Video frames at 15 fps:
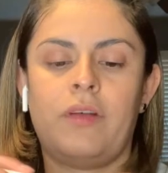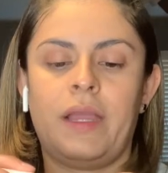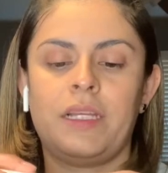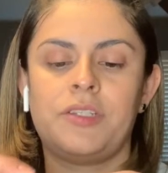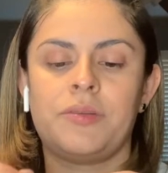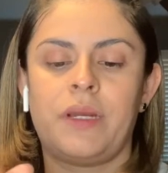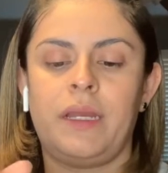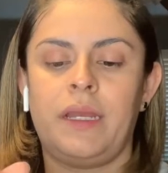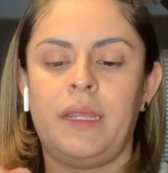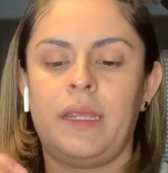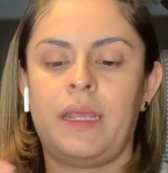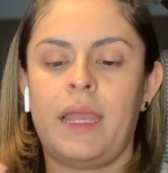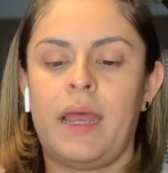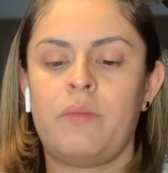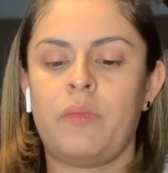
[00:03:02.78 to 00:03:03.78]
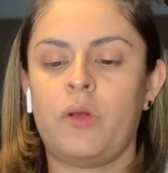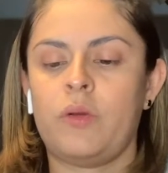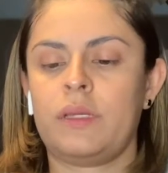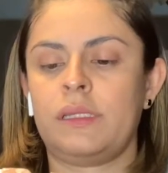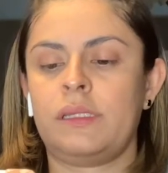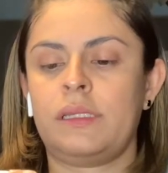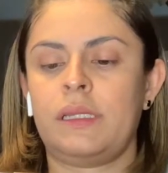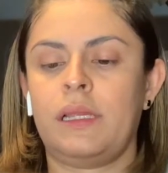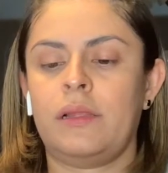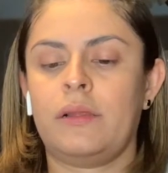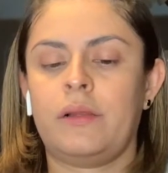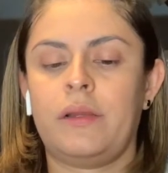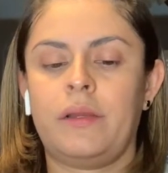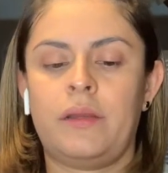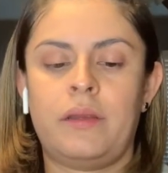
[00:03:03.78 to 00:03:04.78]
that I use is
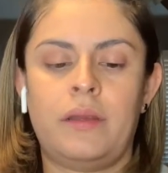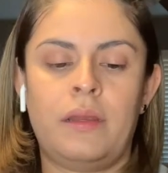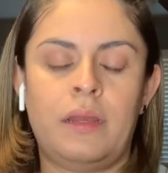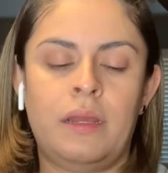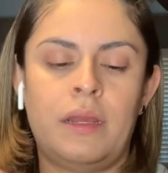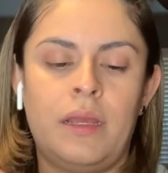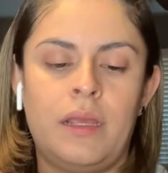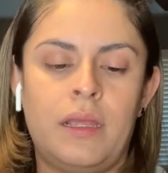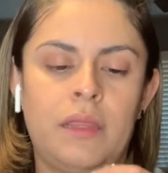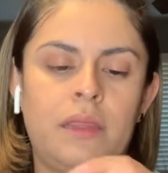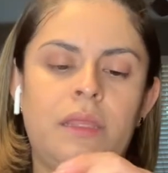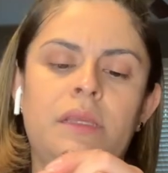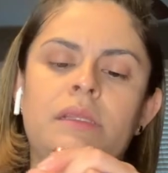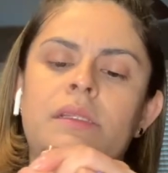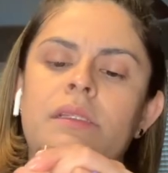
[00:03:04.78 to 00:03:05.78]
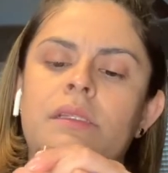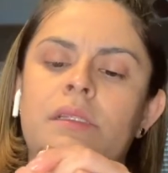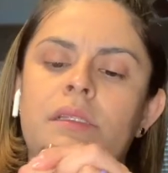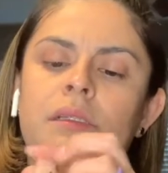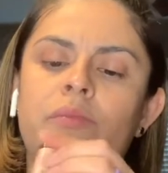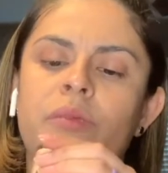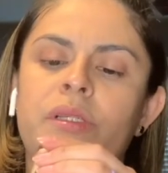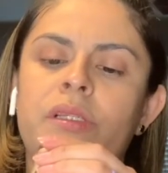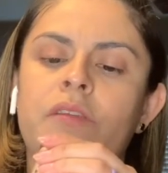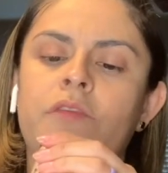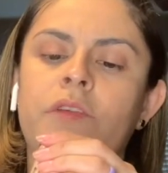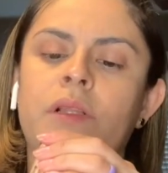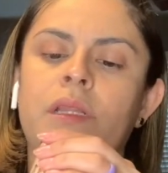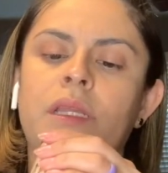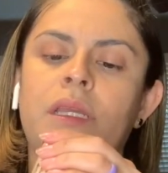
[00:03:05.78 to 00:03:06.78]
the Hydrating
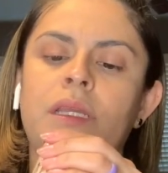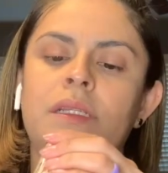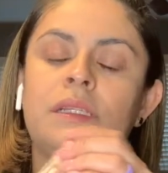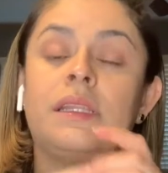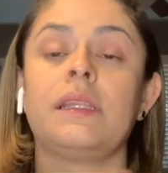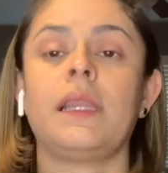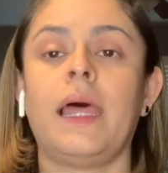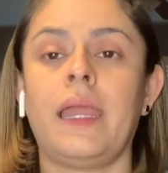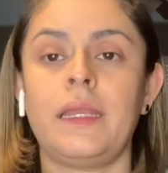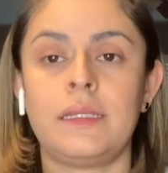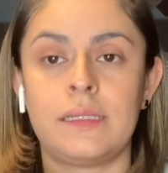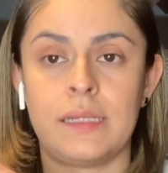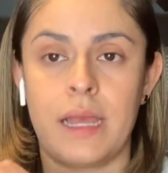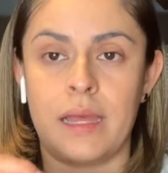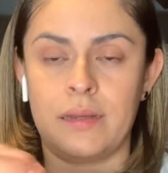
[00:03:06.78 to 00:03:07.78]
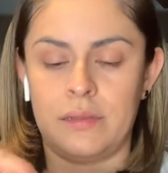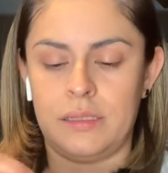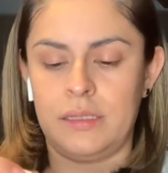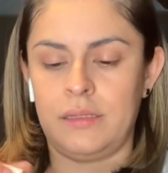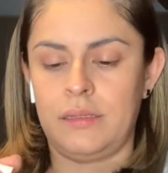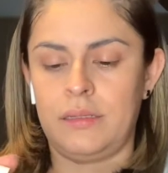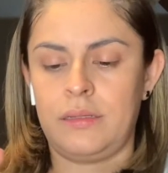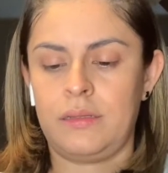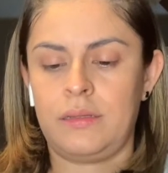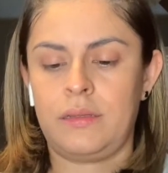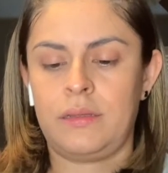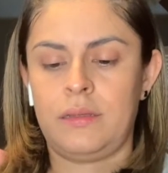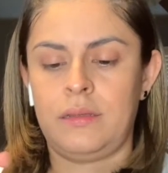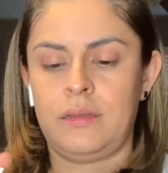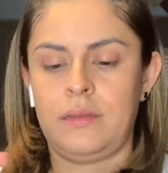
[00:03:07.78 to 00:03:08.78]
Camo
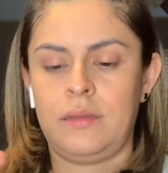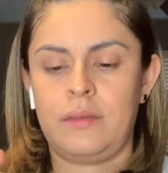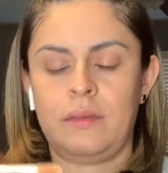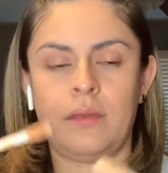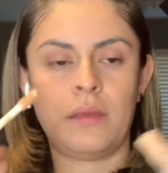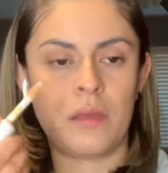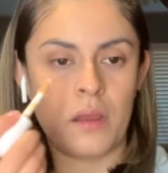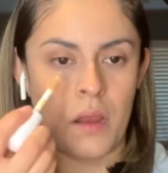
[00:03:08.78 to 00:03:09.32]
Elf.